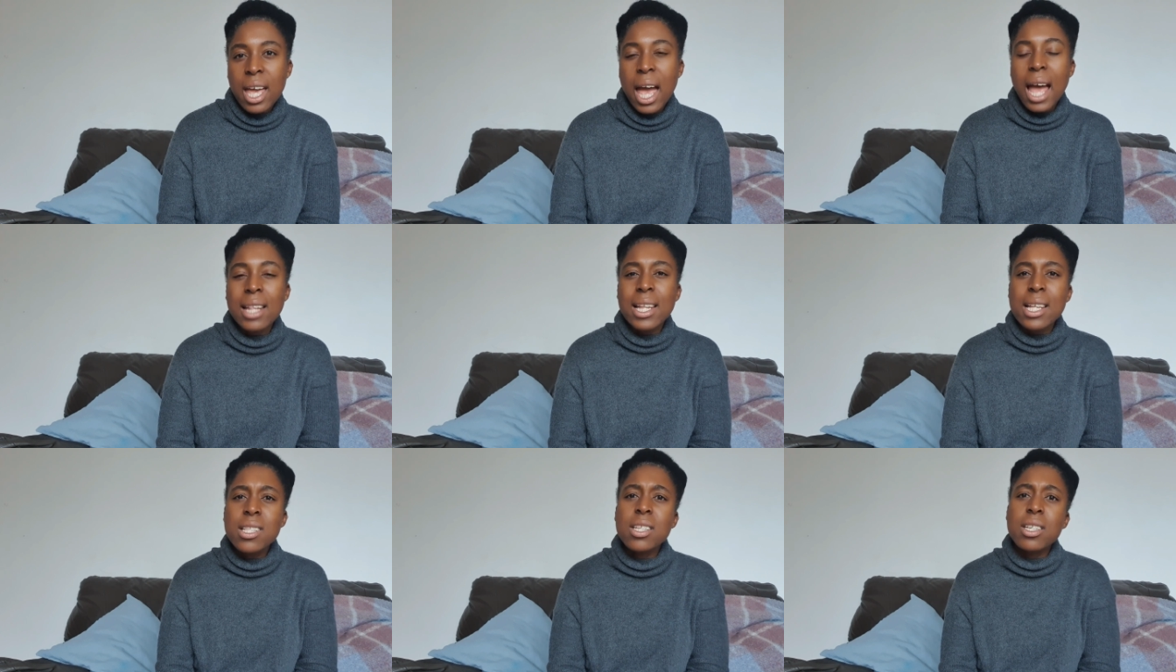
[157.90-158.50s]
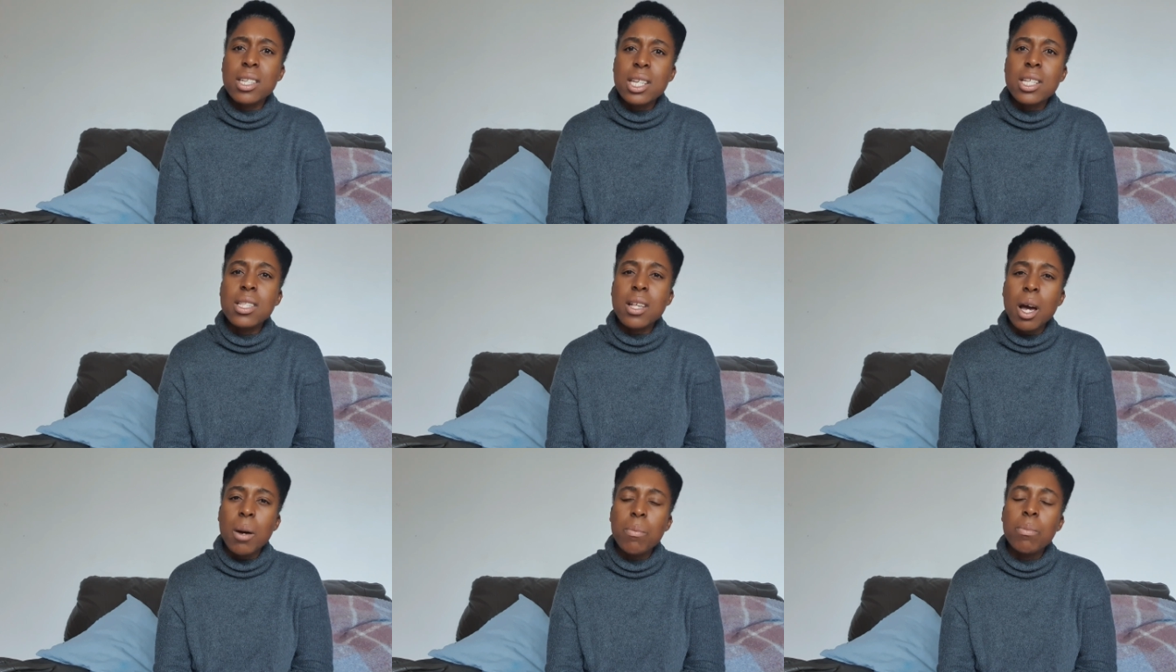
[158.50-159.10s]
And that's a good
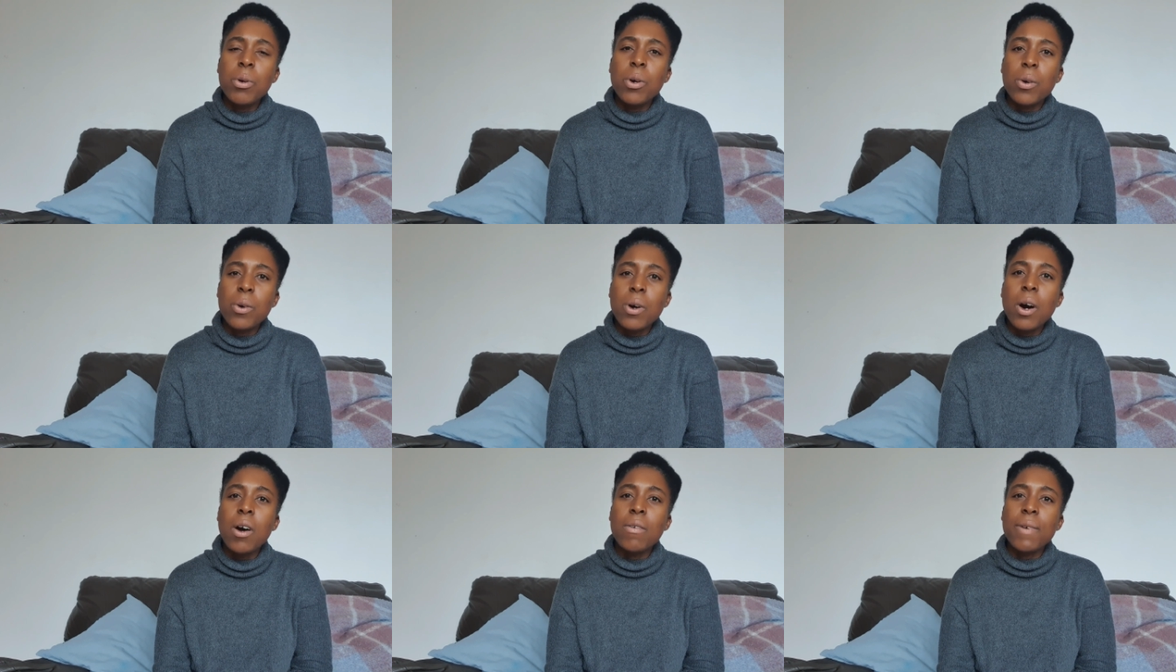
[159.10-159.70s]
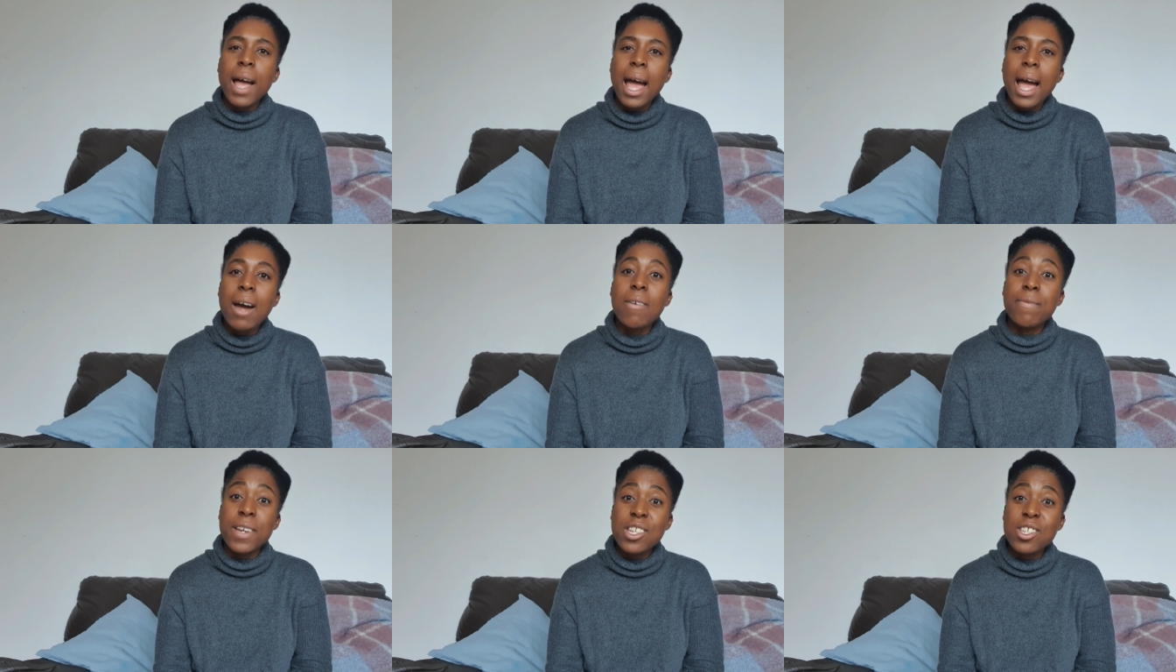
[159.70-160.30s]
example of how
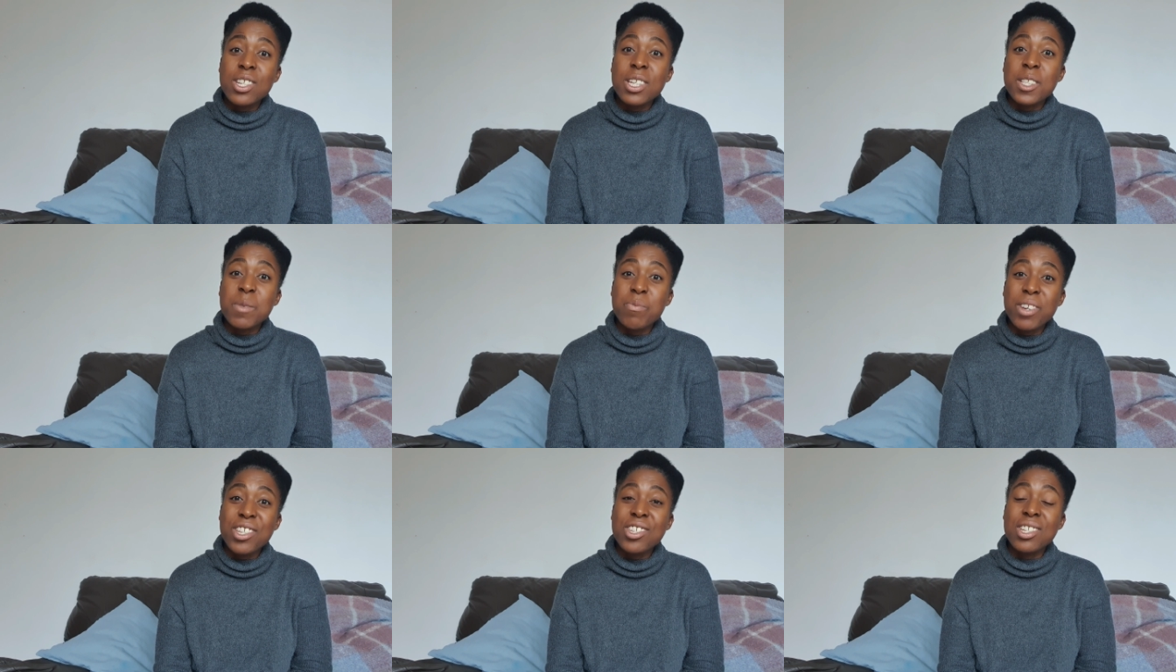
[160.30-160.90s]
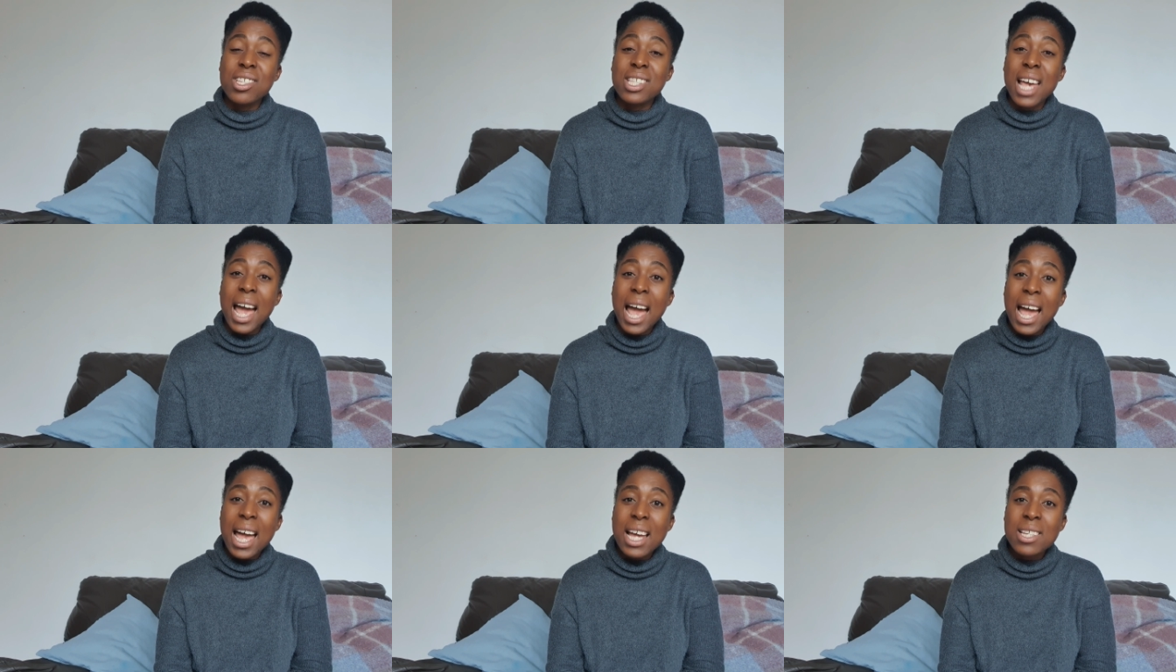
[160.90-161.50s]
facial expressions
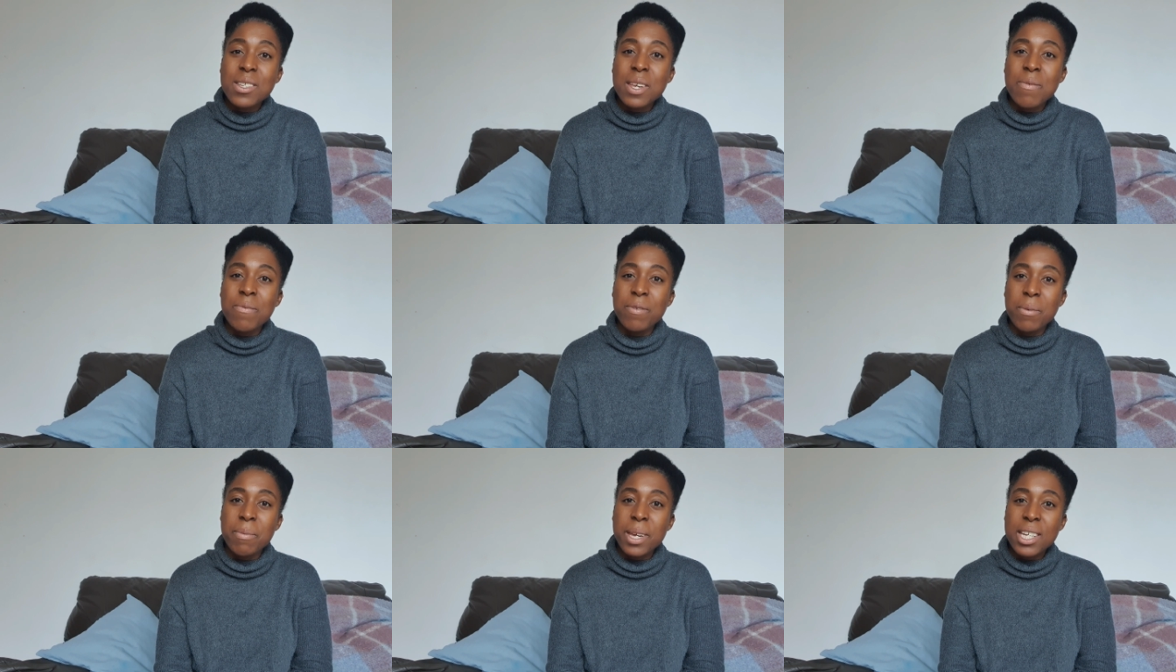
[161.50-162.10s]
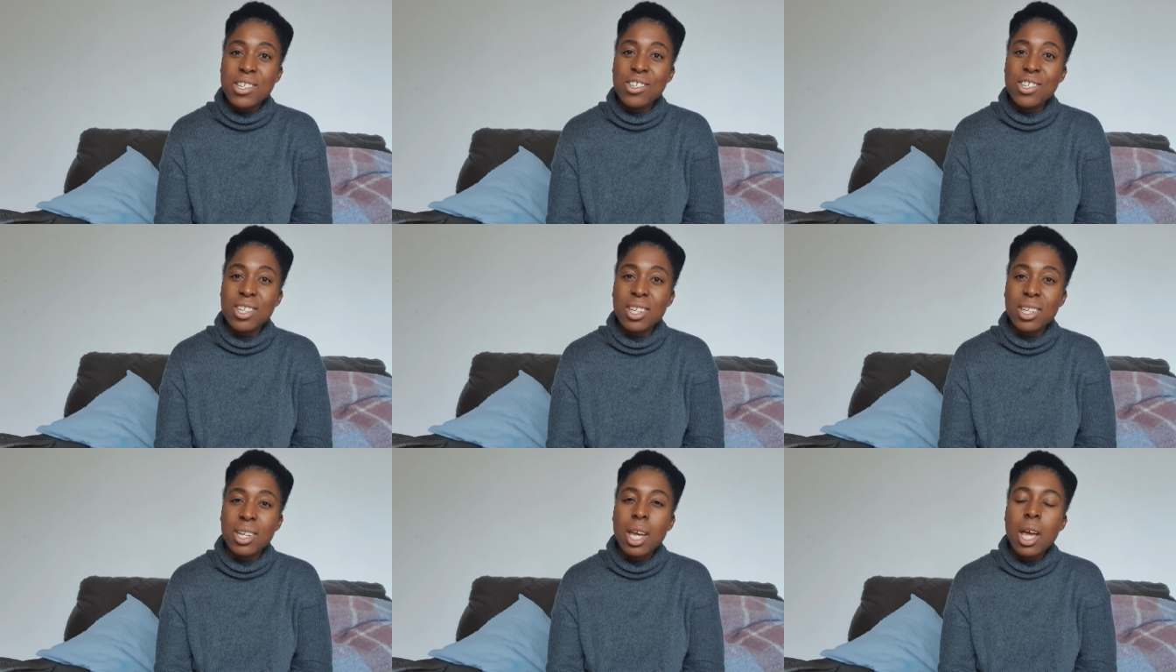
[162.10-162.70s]
add
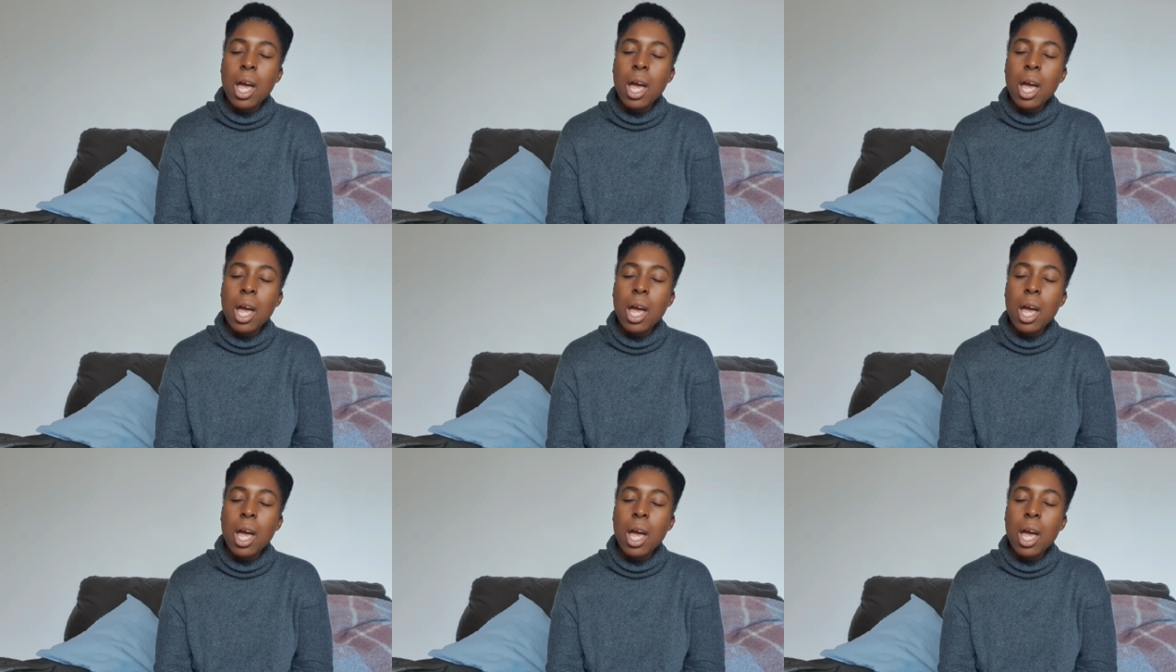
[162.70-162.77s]
information.